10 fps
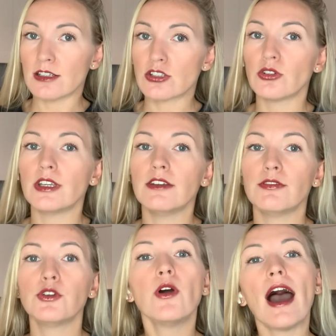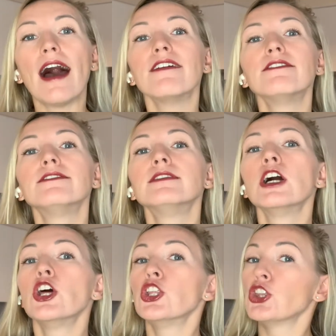So if you have
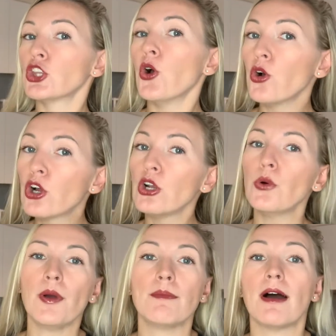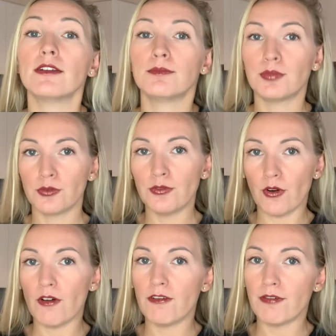no clue about proof
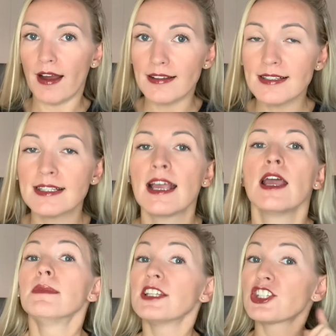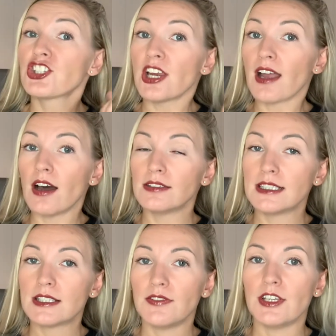of funds, please check out
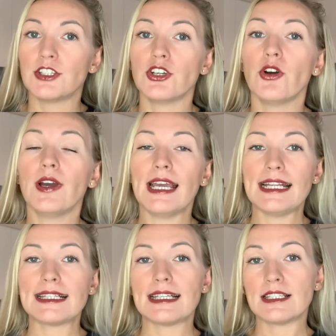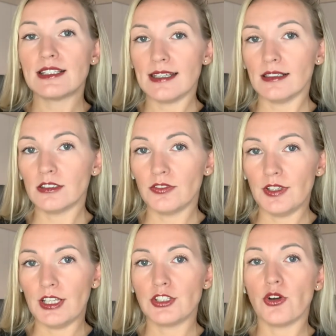this video. It's a detailed
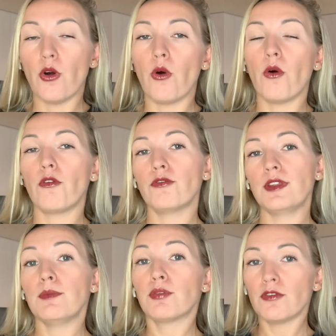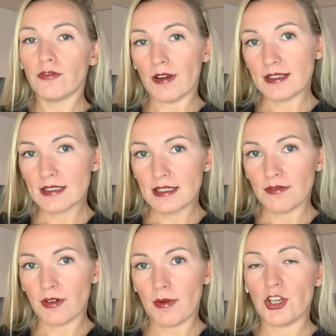video of the proof of funds
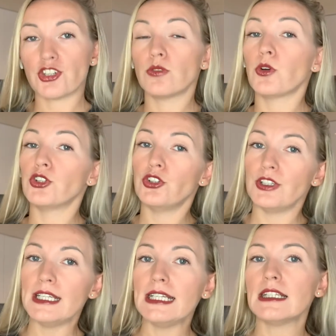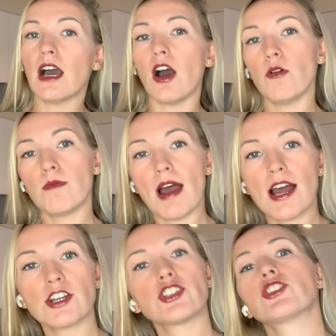information, what you need, how
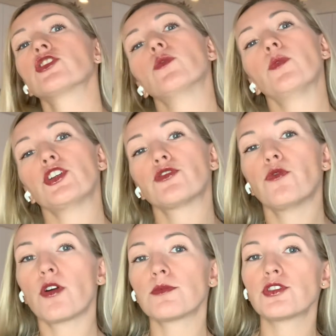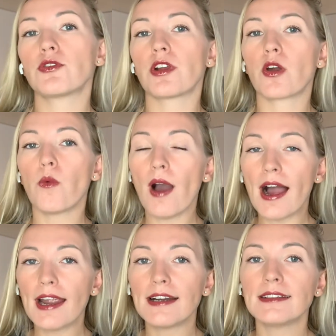much, which forms you
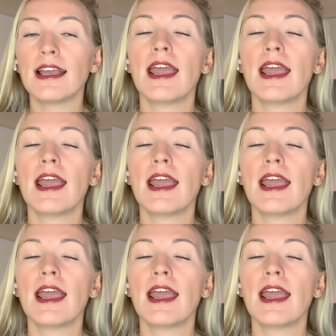required.